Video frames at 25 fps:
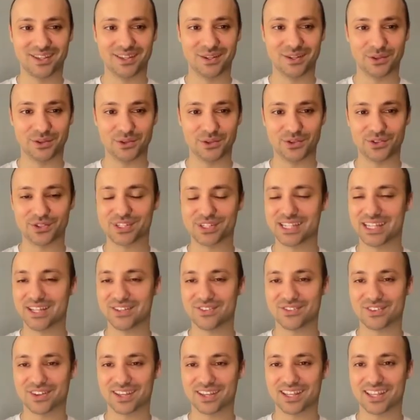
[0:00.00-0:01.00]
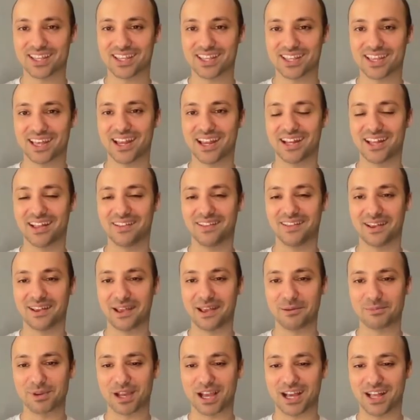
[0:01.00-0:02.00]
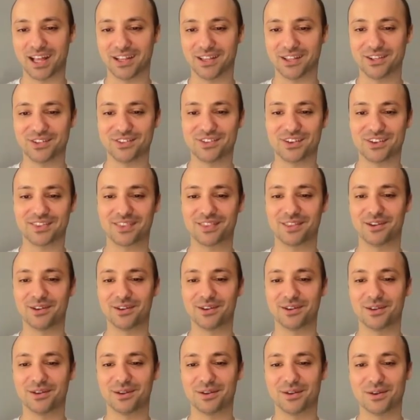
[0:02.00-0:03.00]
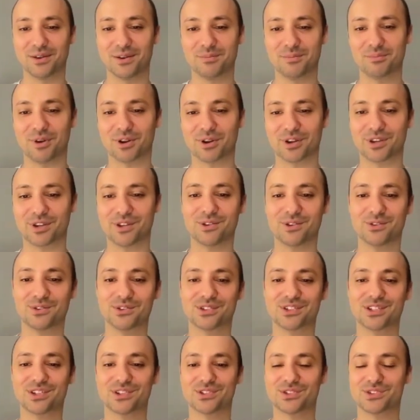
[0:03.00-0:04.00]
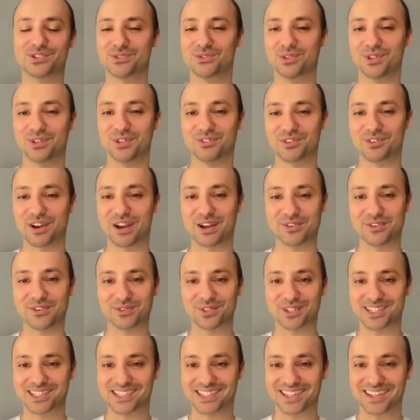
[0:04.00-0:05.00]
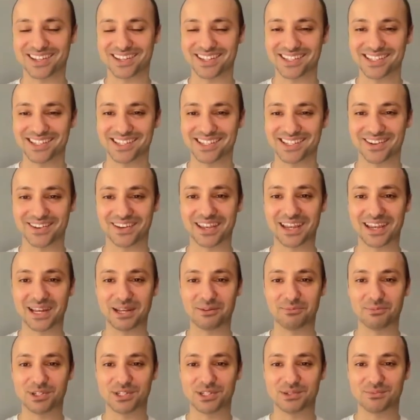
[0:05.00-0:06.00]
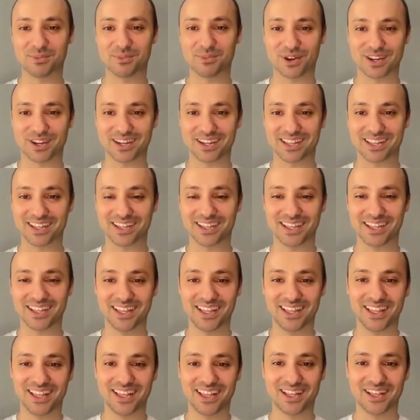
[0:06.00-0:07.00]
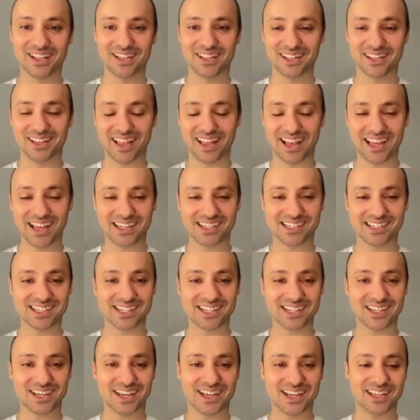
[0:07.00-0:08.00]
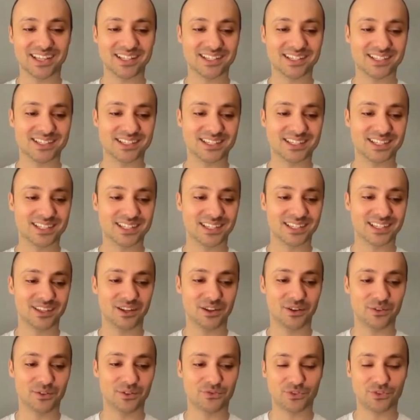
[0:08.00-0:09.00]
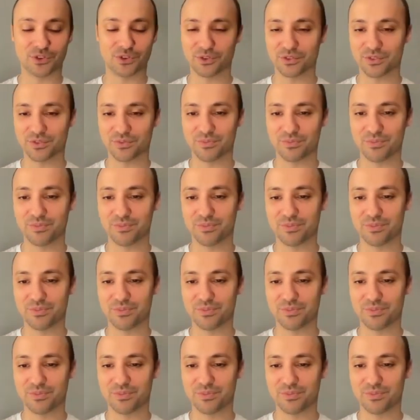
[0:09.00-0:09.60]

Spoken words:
you're teaching at LIM College at the Mark Hughes School of Graduate Studies in our cannabis marketing class. And, for